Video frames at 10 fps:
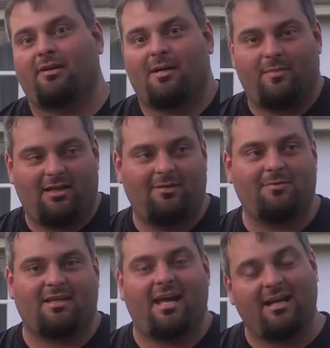I mean, it was
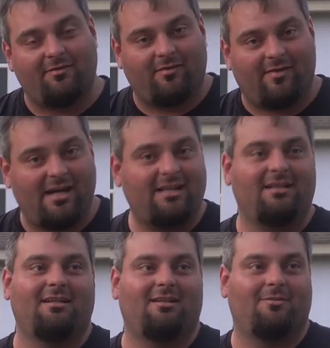a heck of a fight.
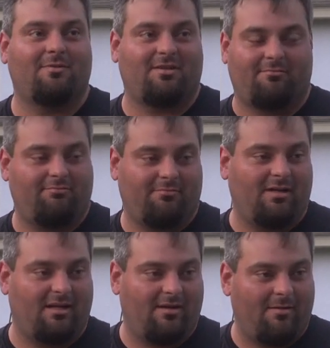It was an
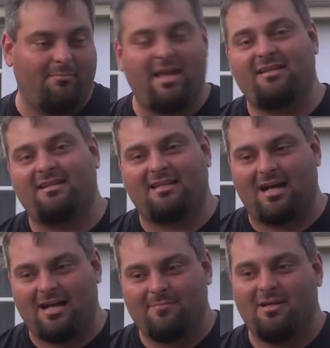amazing
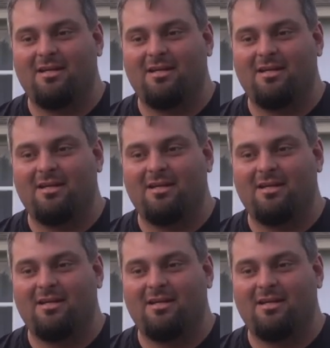time.